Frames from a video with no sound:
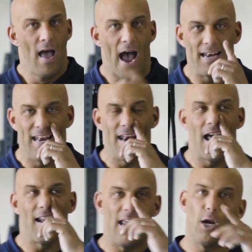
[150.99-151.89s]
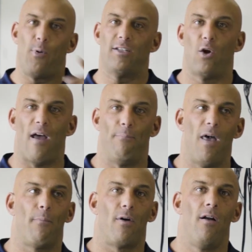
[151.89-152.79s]
I did not increase the rep
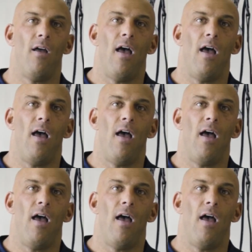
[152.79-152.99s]
number.